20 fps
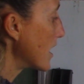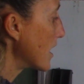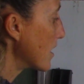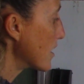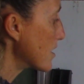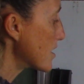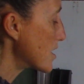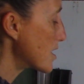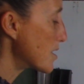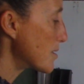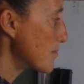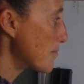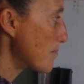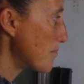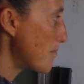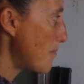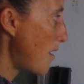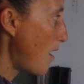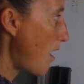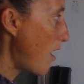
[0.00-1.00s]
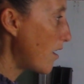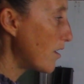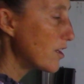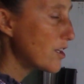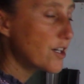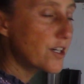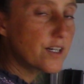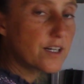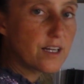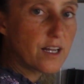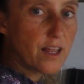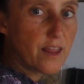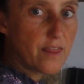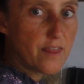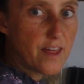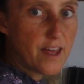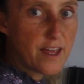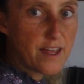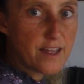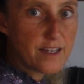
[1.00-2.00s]
smaller
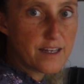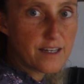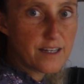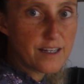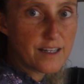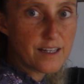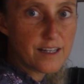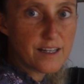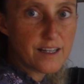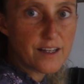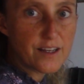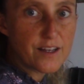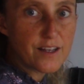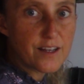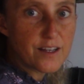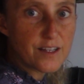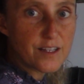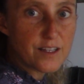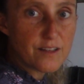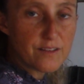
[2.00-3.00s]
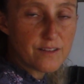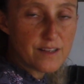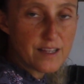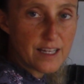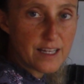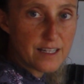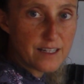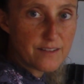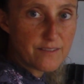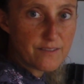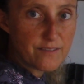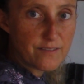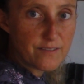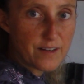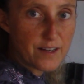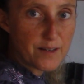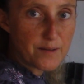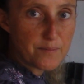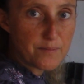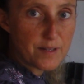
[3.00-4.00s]
than
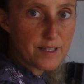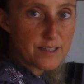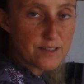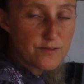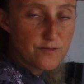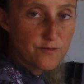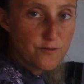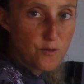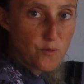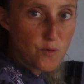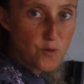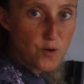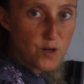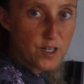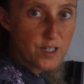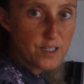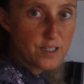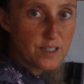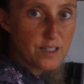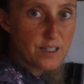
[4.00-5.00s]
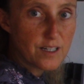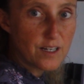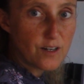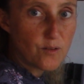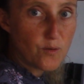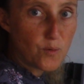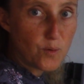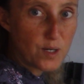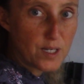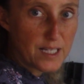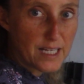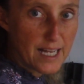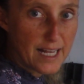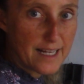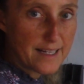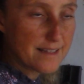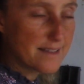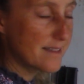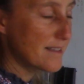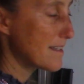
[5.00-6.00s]
it's 4 or
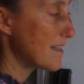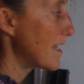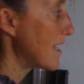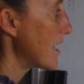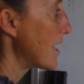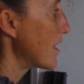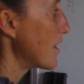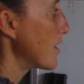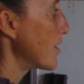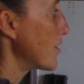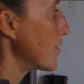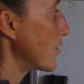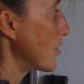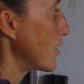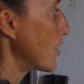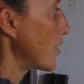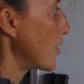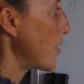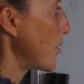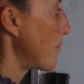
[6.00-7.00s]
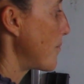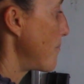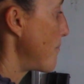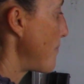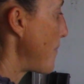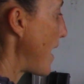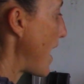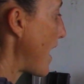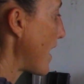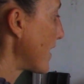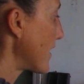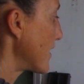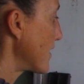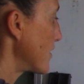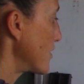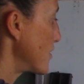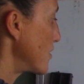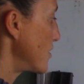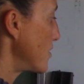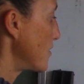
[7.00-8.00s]
less, then you're going to go back
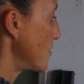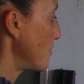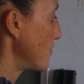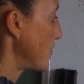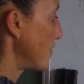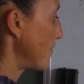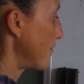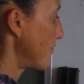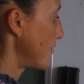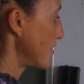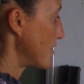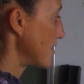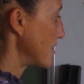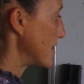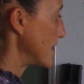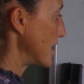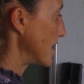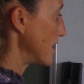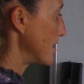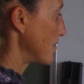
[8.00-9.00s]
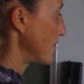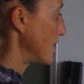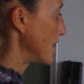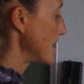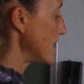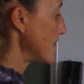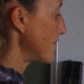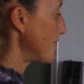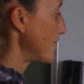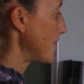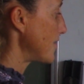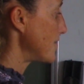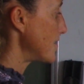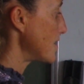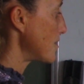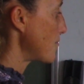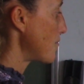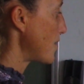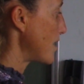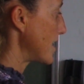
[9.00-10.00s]
to the first 10. So
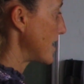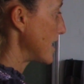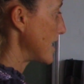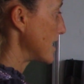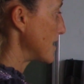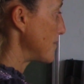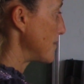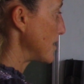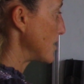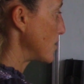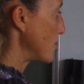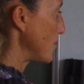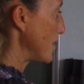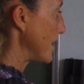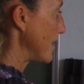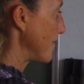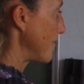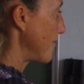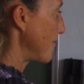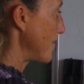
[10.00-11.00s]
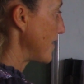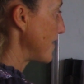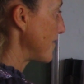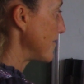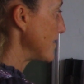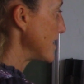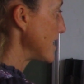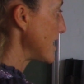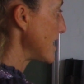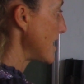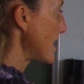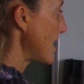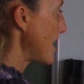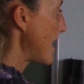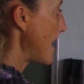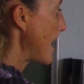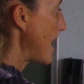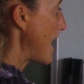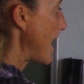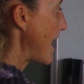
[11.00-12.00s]
51 is between 50
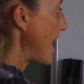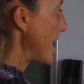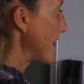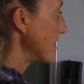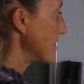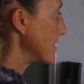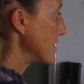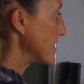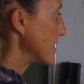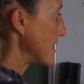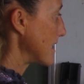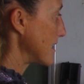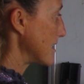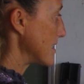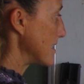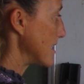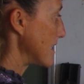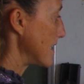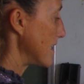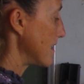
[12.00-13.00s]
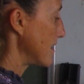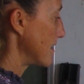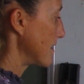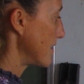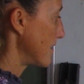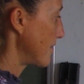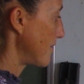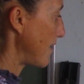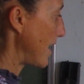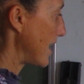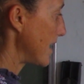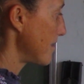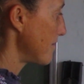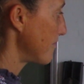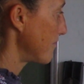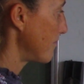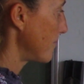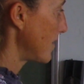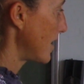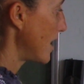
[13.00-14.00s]
and 60, right?
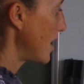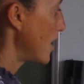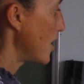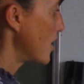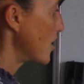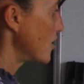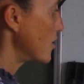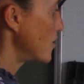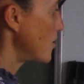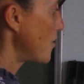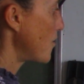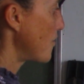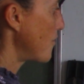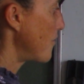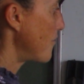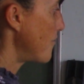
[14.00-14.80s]
So